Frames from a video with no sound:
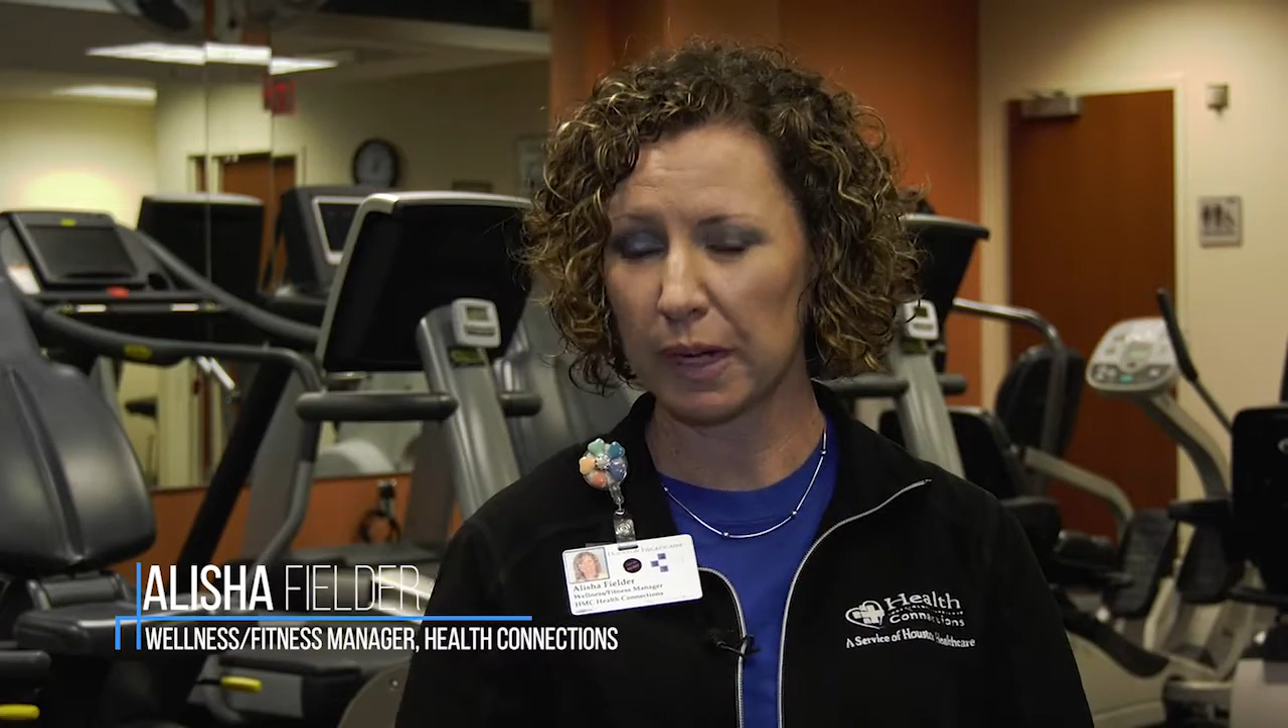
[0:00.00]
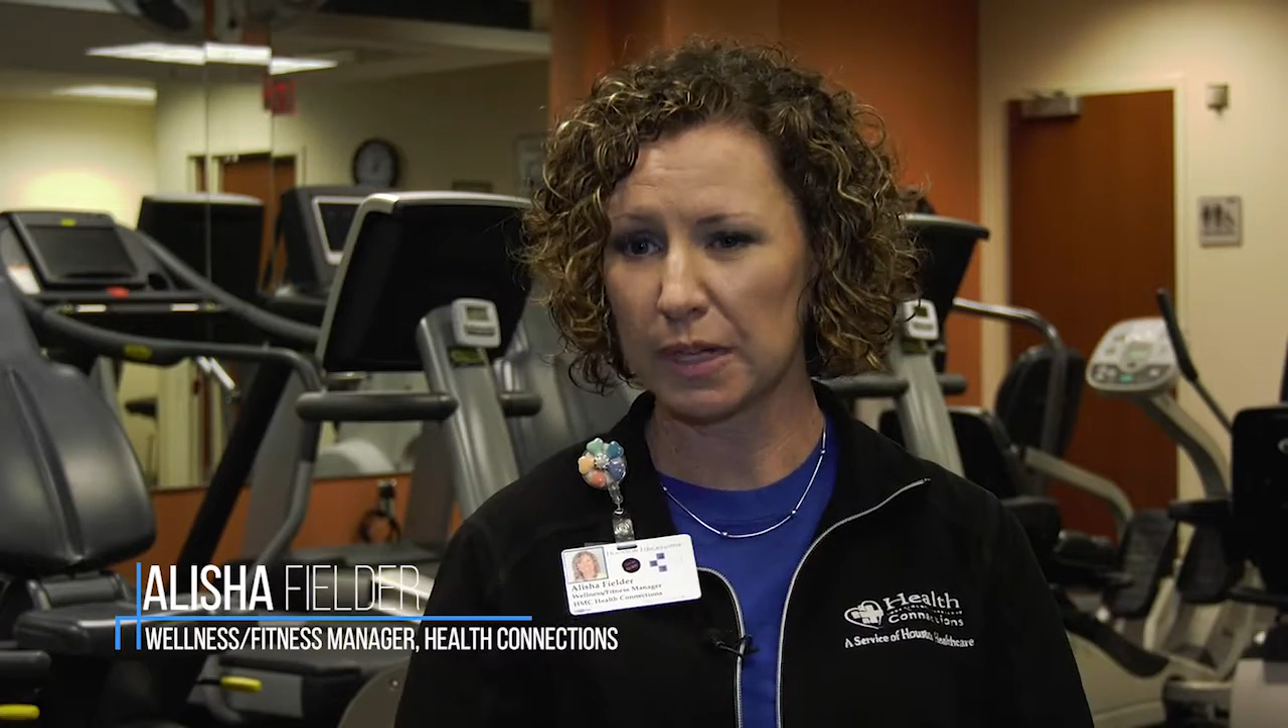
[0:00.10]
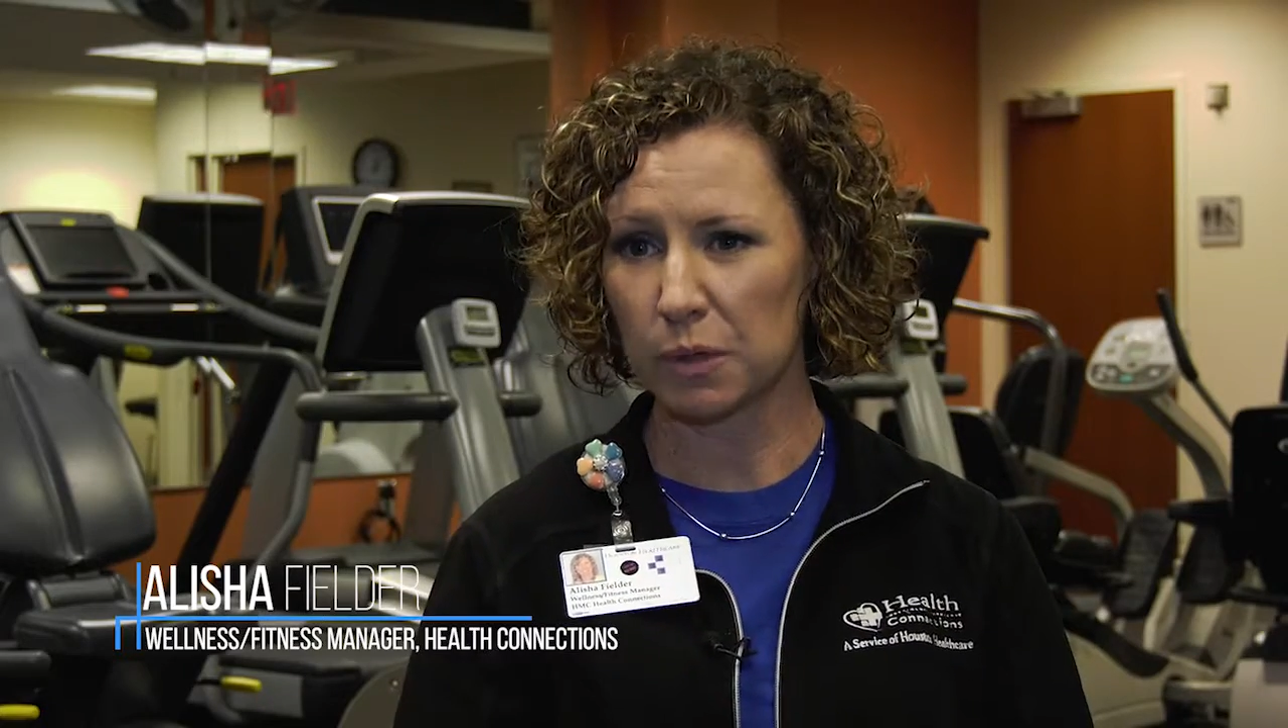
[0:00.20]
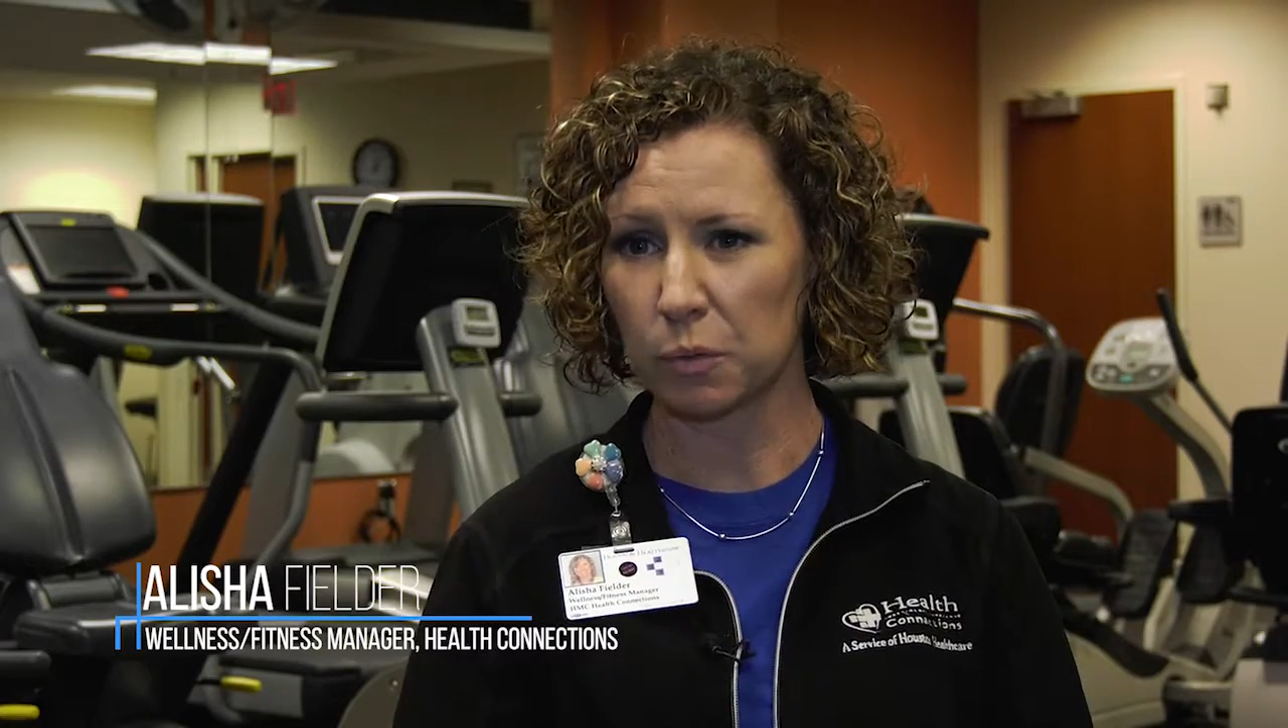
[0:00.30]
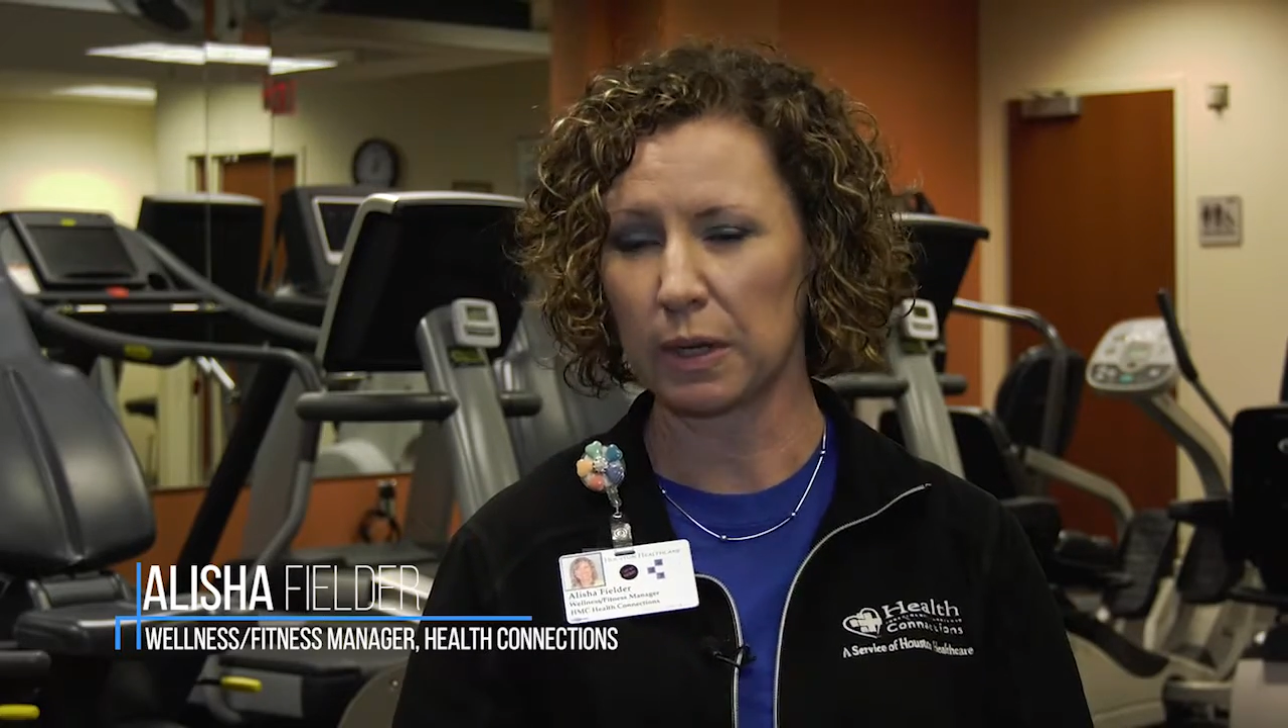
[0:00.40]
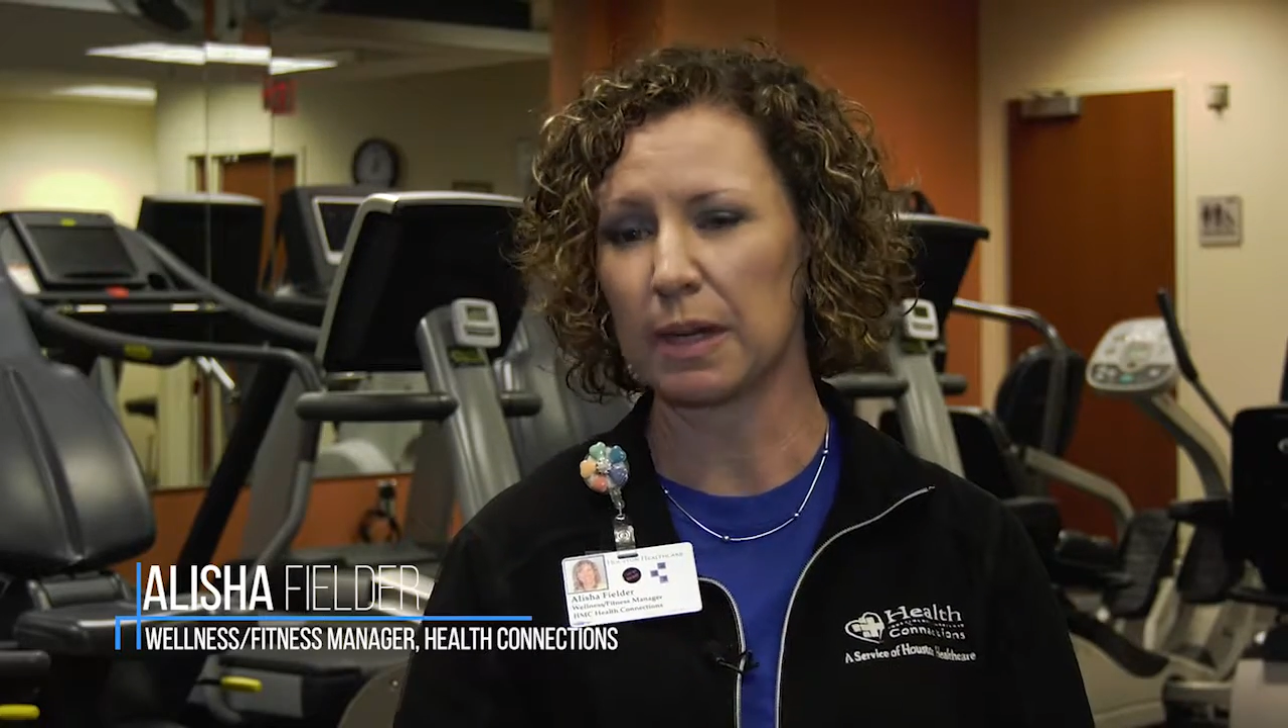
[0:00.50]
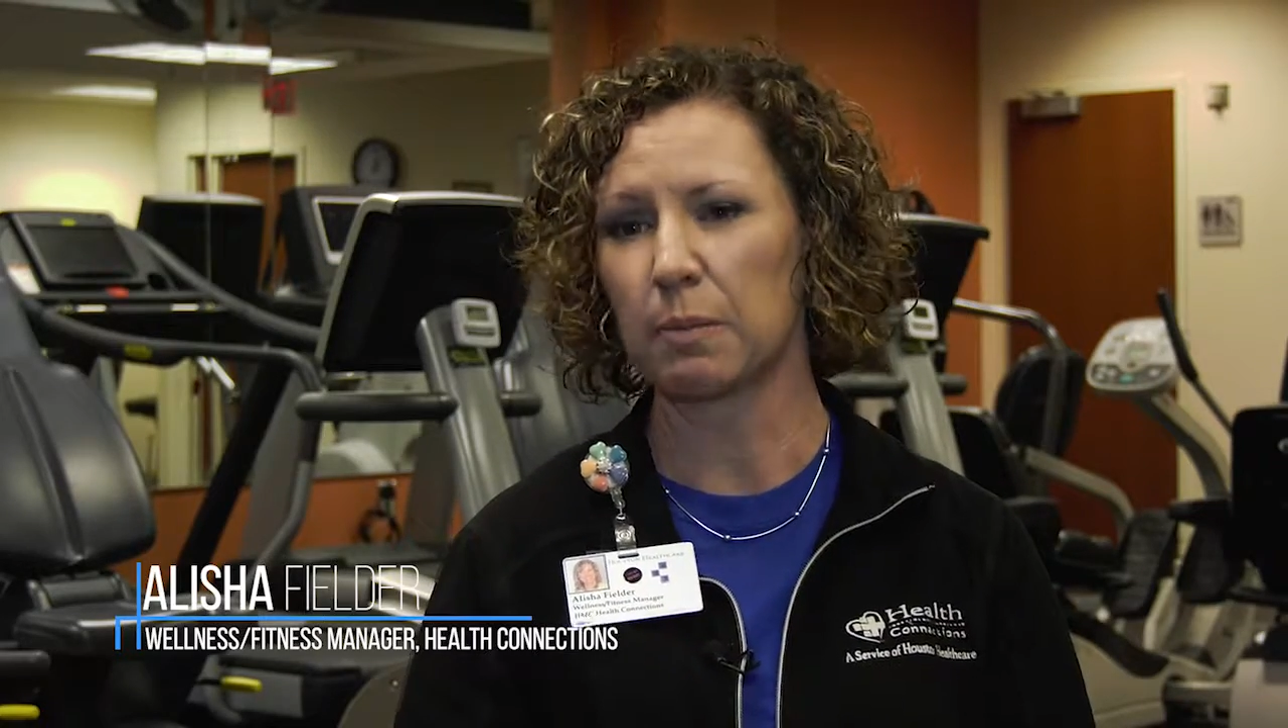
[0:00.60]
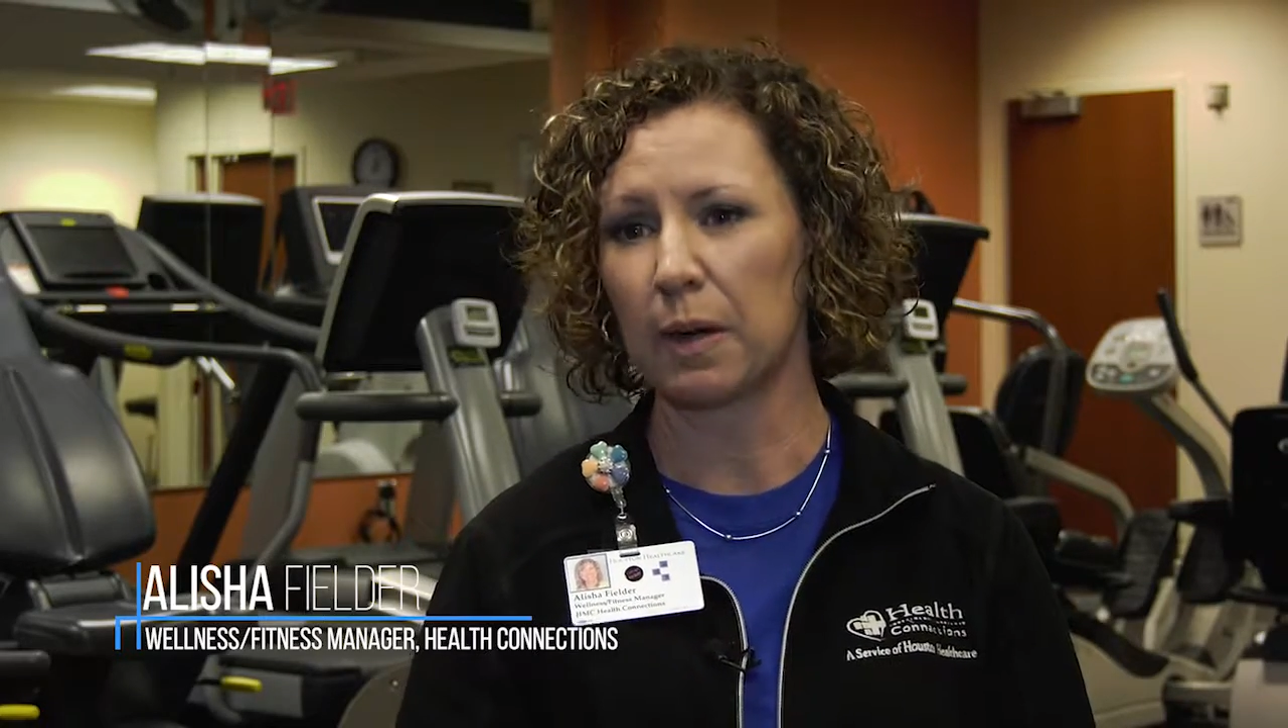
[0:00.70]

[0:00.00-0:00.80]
days a week,